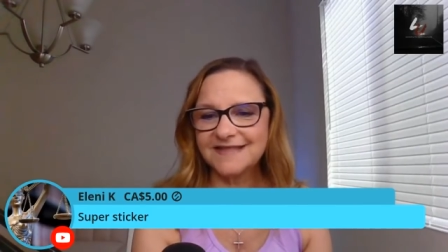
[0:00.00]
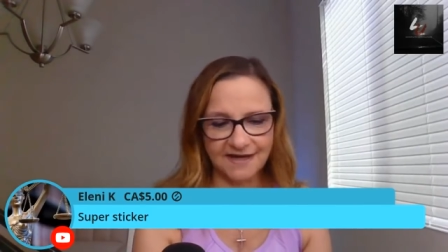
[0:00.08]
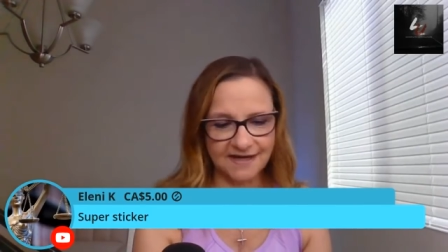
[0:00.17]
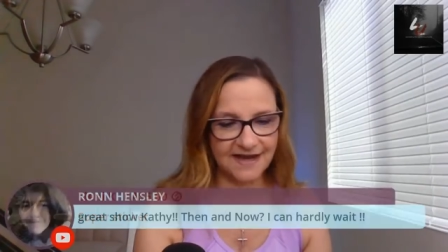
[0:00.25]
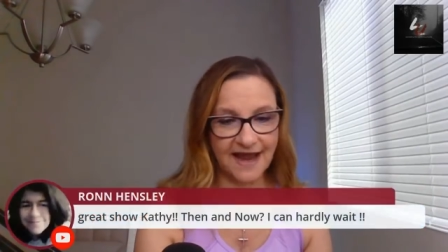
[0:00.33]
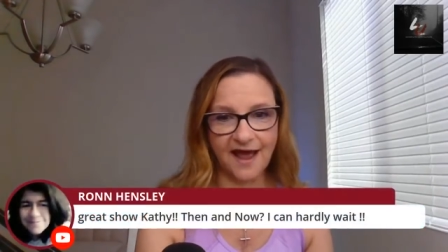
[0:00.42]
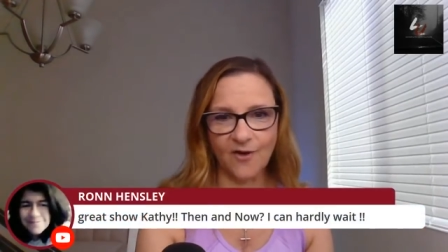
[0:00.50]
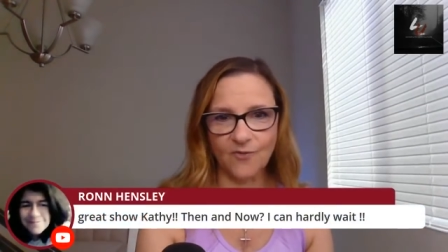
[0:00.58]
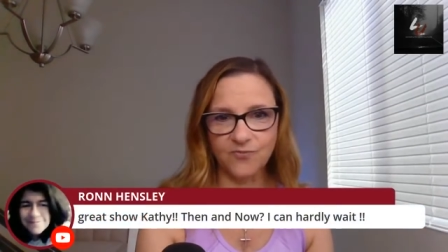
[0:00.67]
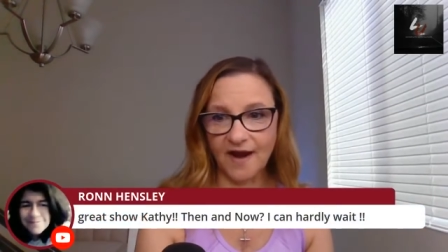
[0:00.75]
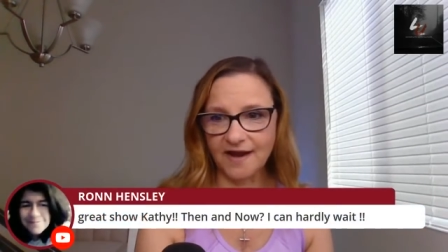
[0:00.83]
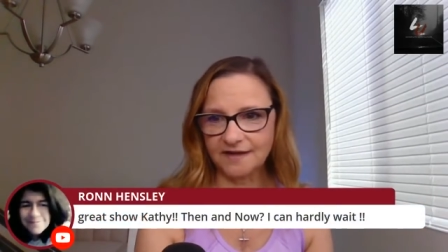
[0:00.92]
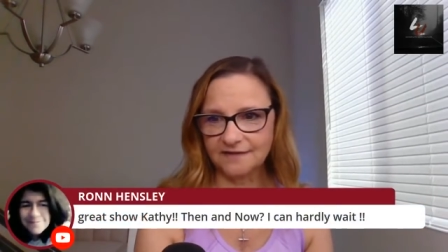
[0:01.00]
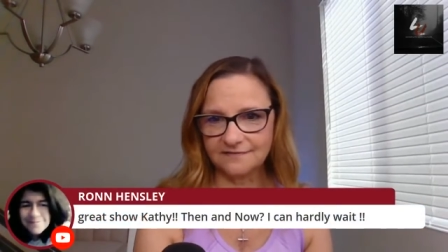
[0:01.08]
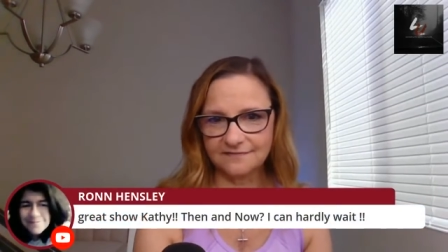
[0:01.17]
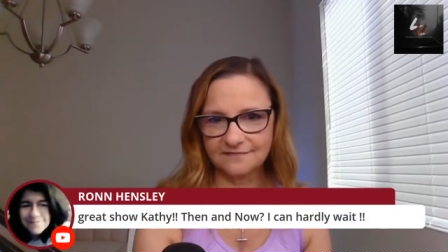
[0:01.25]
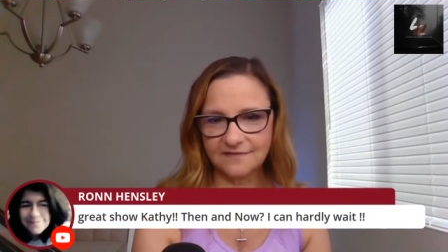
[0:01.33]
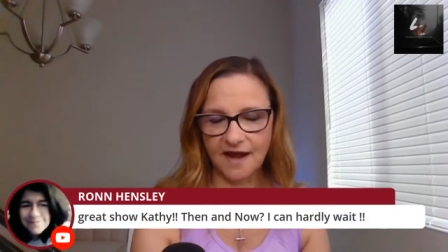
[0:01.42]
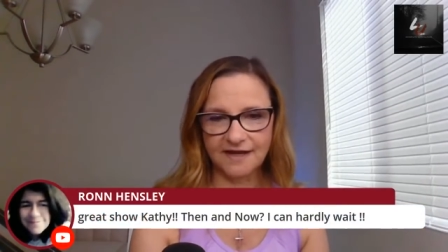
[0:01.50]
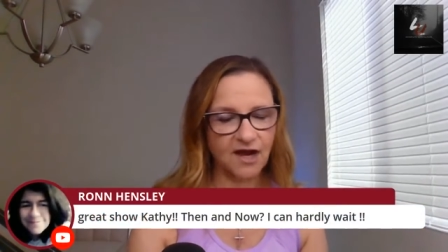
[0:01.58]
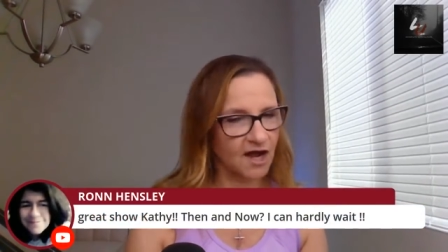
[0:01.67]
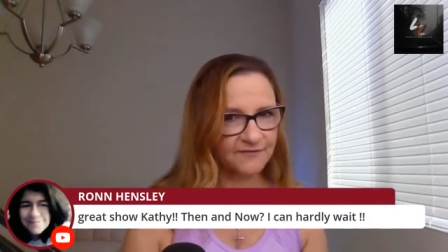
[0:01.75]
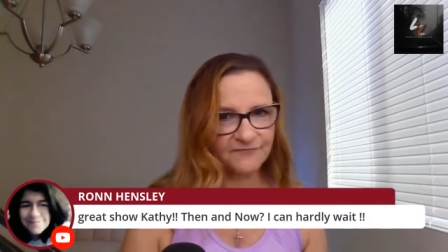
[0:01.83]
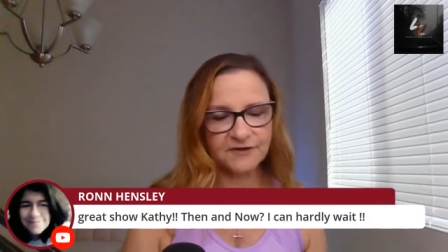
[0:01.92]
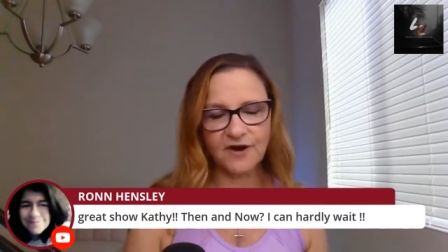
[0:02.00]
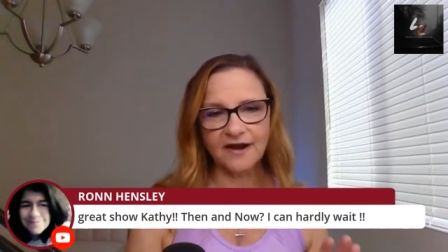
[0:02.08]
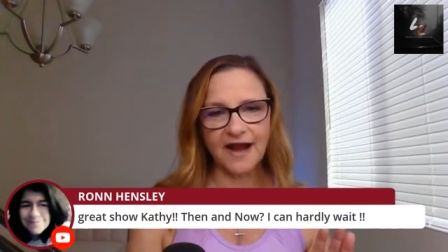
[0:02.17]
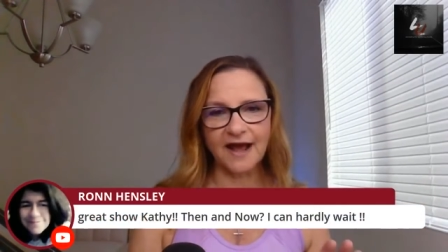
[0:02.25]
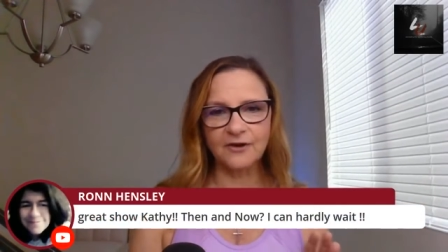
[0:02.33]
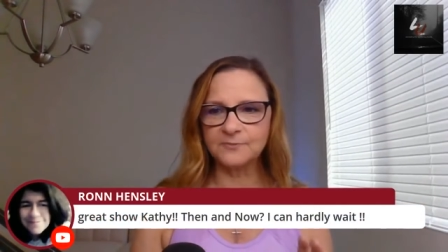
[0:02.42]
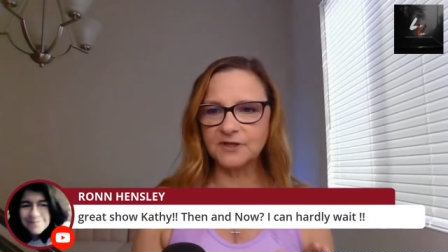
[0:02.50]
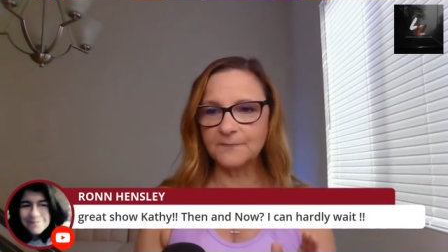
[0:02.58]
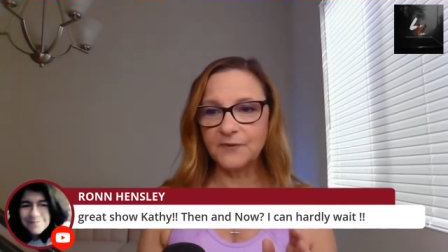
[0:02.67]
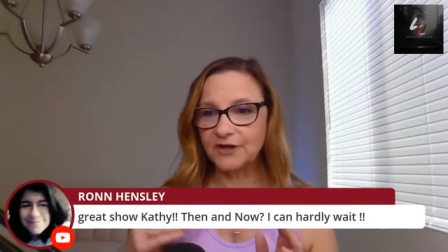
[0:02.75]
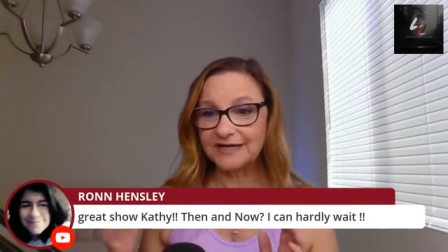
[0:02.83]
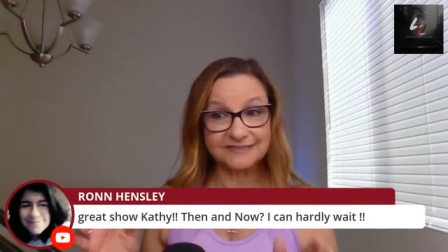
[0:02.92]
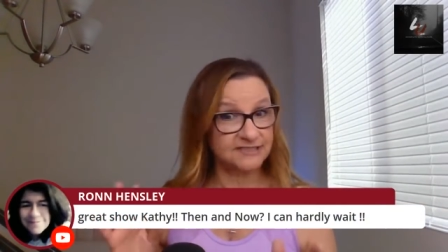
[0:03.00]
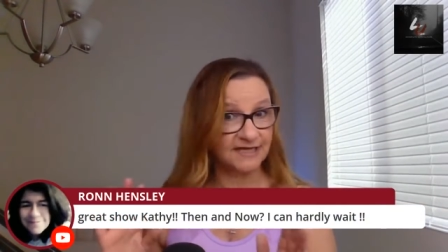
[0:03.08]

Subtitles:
then and now, right? I got to figure out how I'm going to put